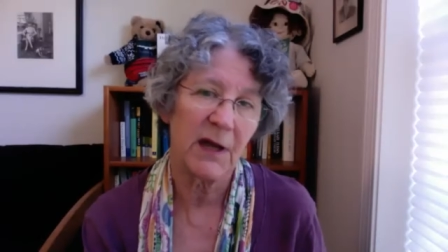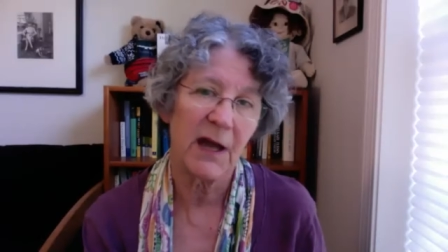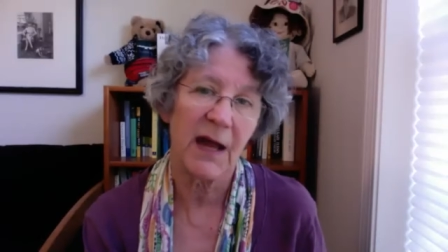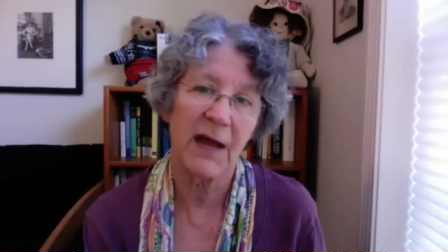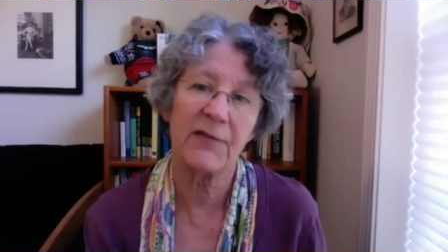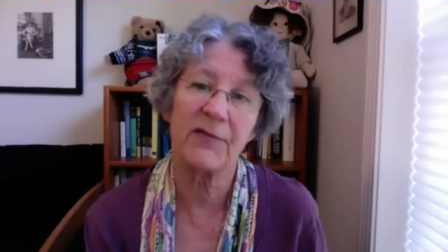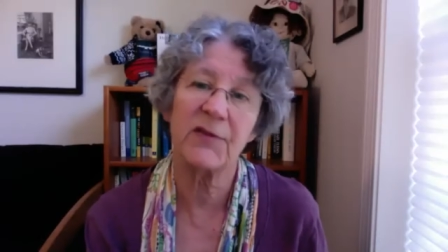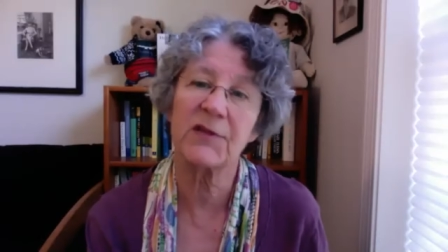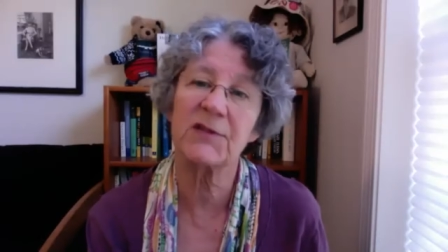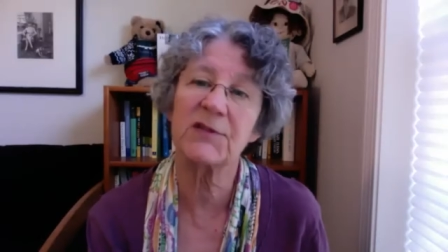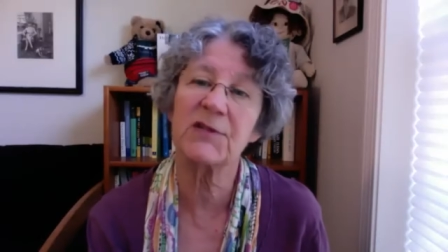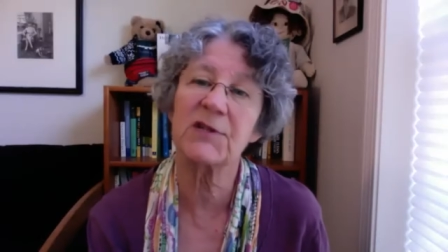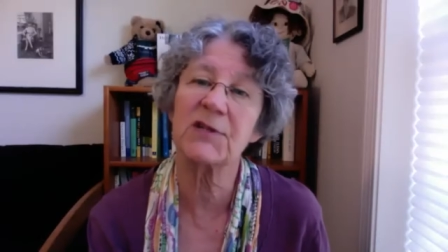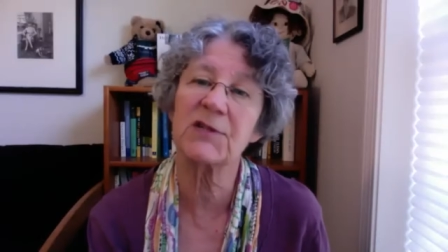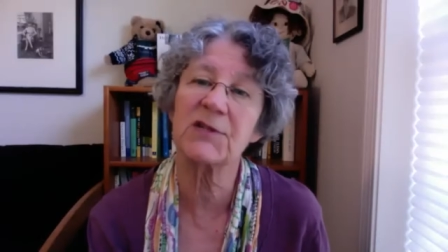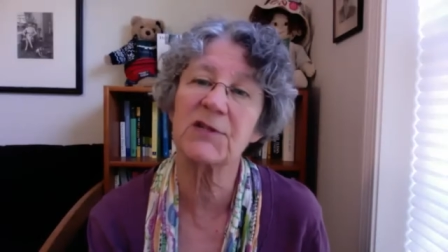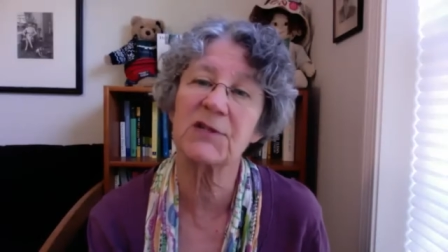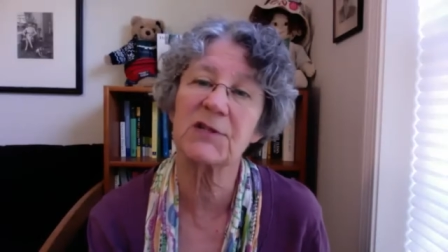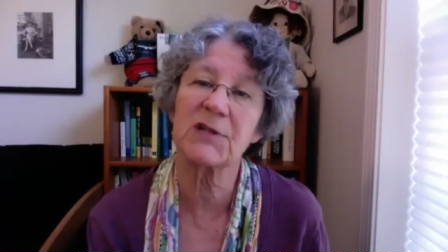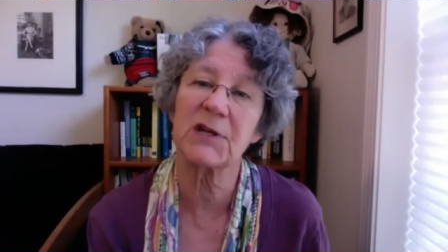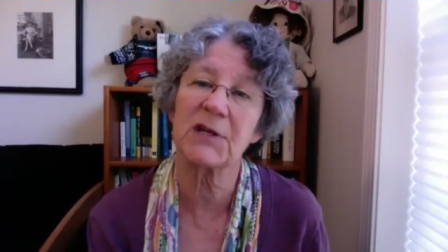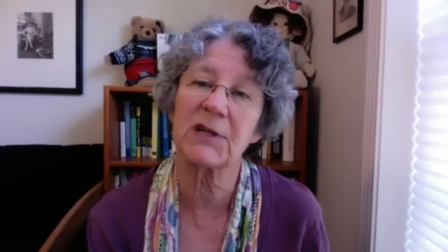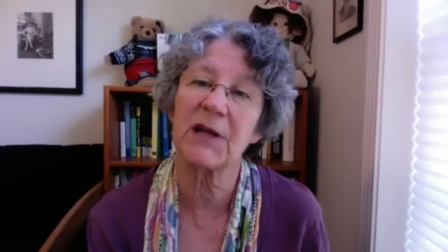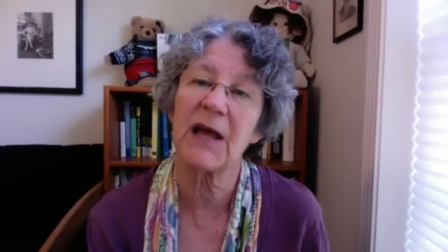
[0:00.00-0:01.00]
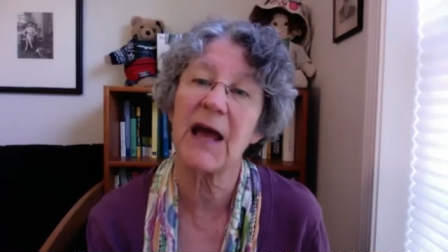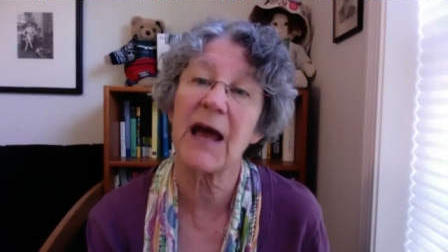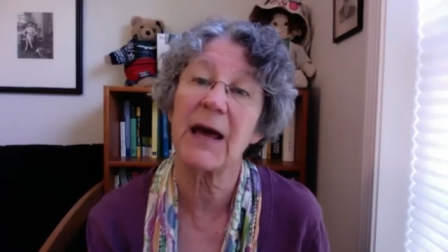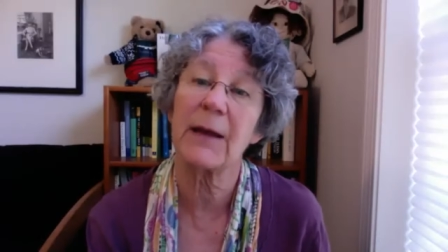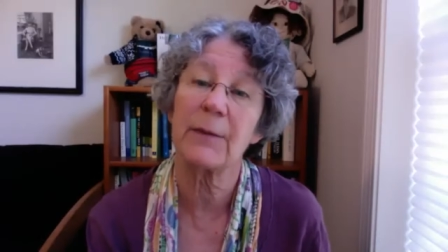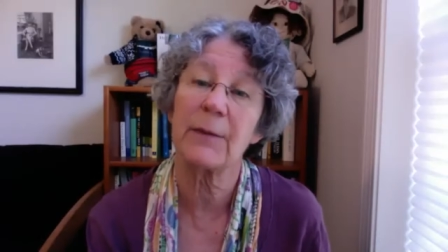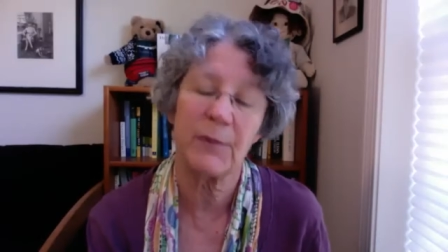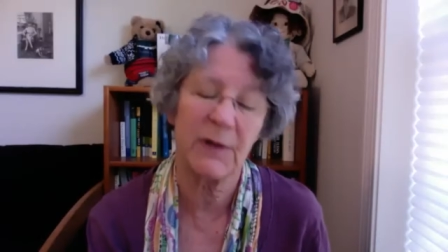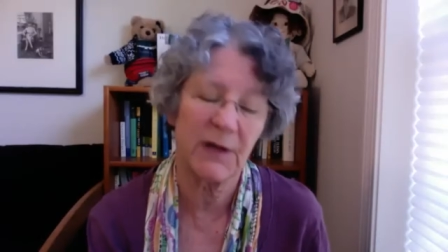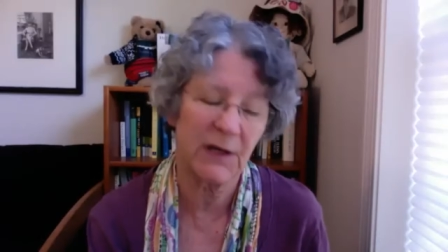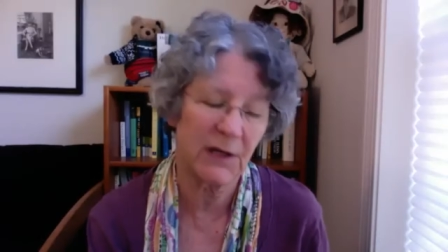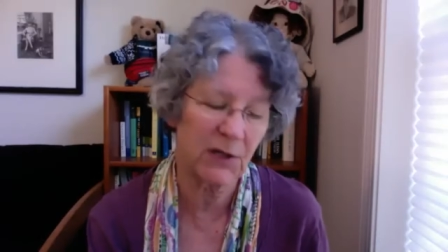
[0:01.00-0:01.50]
and the distant
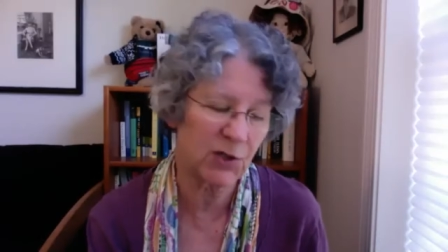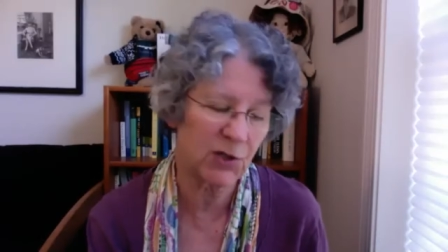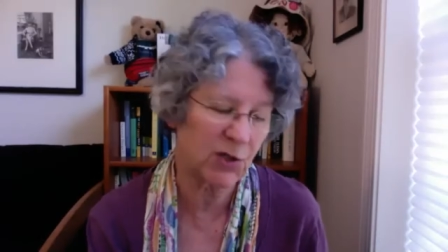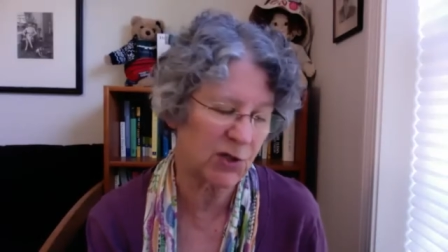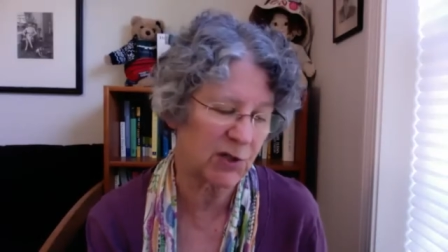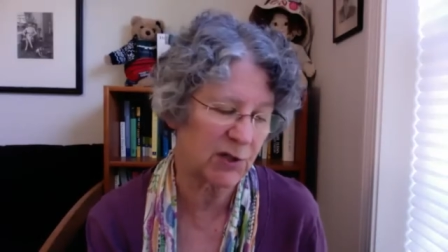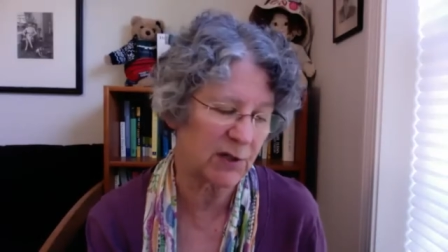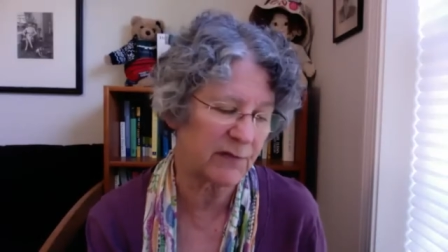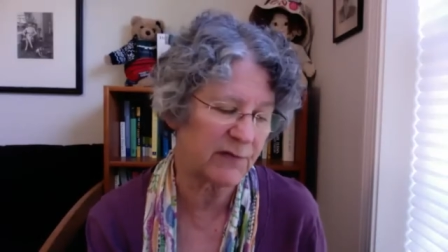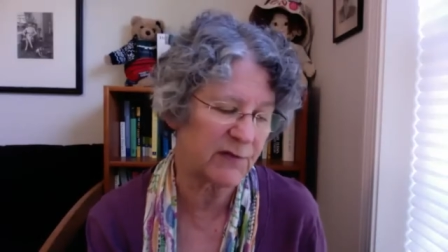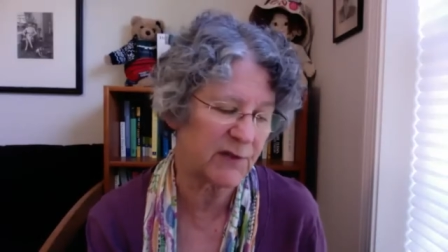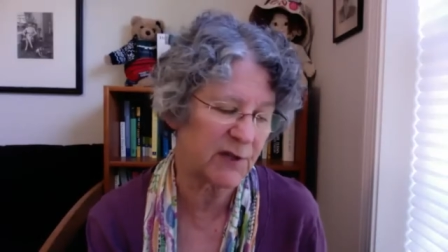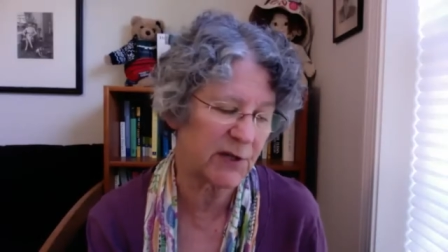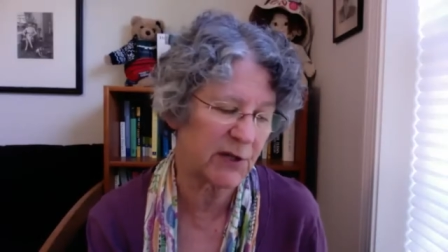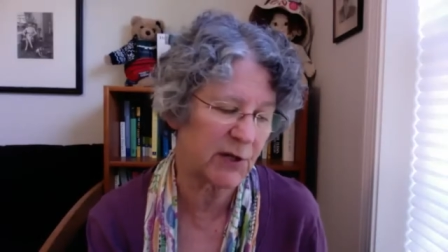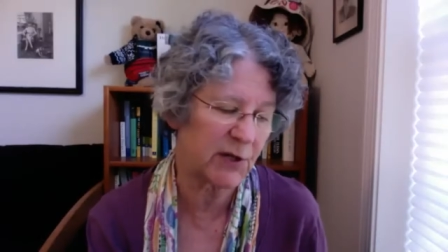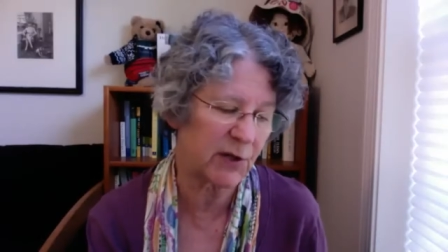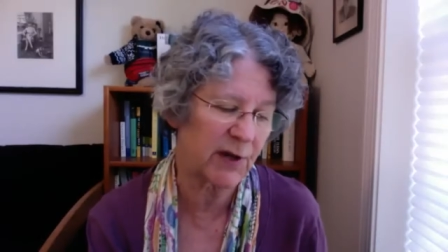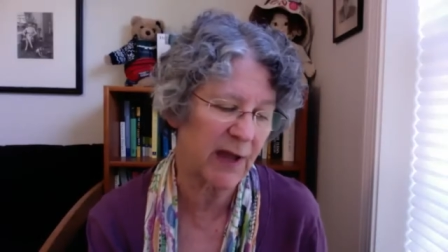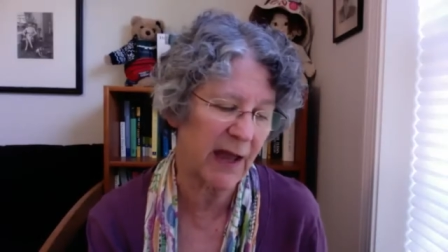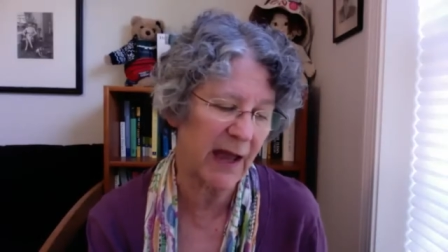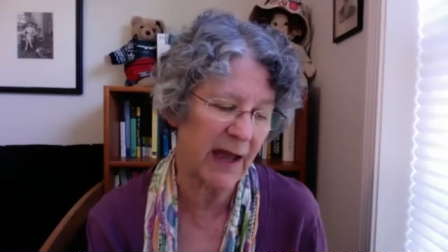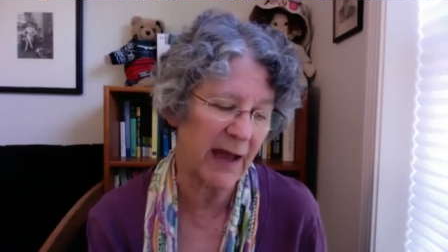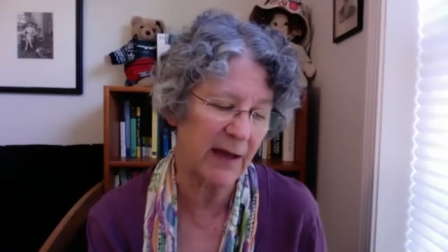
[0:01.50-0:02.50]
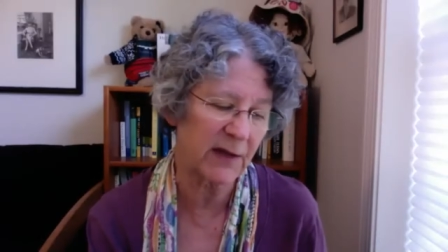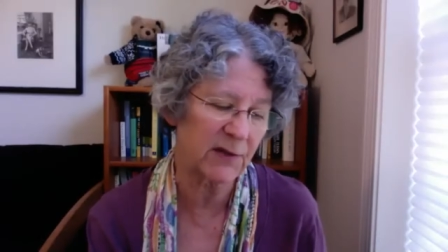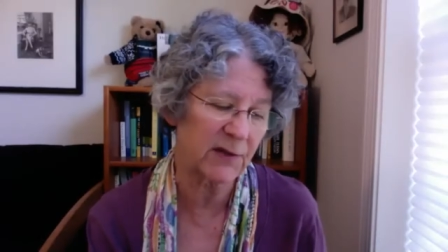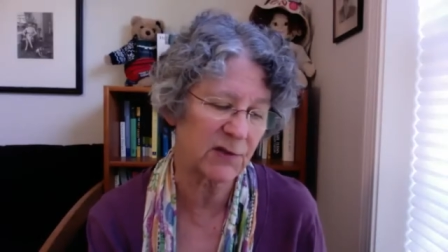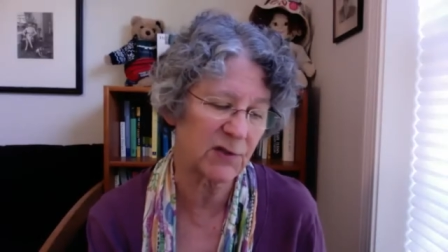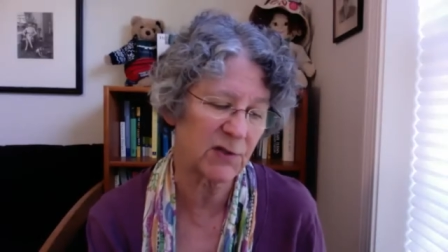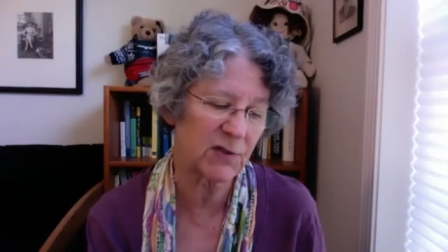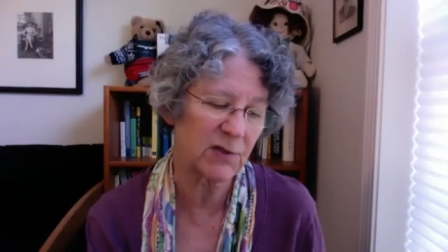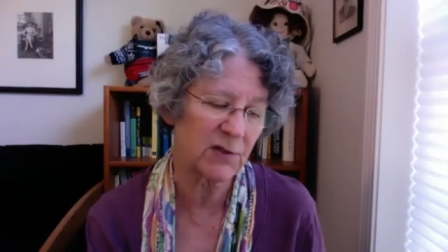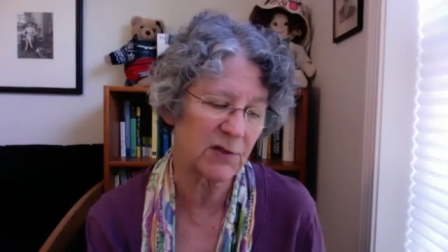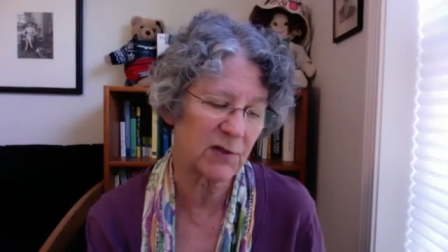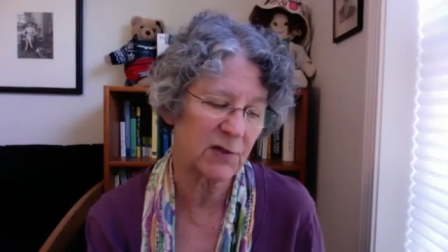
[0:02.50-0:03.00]
admonition
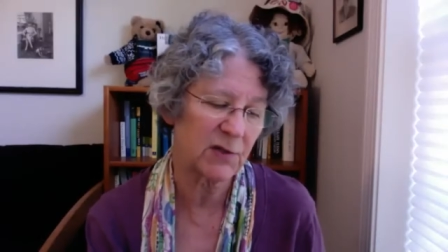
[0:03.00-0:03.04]
gas.